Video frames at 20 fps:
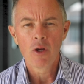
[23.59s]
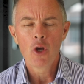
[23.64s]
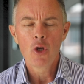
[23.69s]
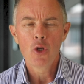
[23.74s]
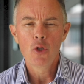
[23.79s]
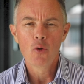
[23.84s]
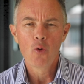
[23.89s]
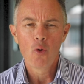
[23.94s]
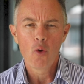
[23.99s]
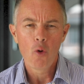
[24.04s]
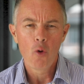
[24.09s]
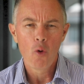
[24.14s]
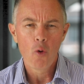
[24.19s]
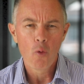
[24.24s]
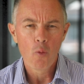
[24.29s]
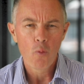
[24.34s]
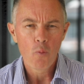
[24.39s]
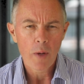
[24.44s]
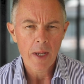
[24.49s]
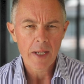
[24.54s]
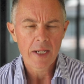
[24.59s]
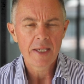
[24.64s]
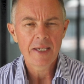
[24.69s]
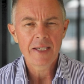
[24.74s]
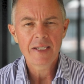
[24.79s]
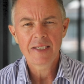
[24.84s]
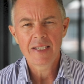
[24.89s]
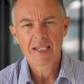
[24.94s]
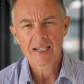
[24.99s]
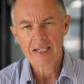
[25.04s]
You're already
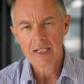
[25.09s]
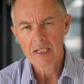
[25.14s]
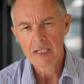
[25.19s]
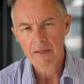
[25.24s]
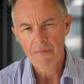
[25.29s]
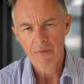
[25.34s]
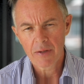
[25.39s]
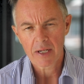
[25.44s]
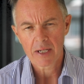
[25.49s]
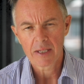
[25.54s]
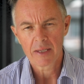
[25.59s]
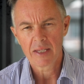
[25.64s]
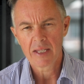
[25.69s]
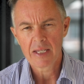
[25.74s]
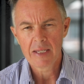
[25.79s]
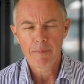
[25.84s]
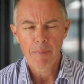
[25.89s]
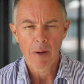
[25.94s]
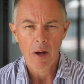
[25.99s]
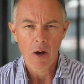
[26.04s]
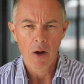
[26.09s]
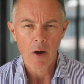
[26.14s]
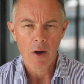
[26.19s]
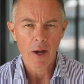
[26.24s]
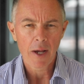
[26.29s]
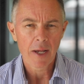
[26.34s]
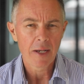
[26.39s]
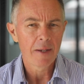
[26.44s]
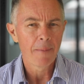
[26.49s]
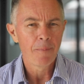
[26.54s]
significantly
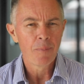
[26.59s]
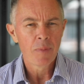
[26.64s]
behind.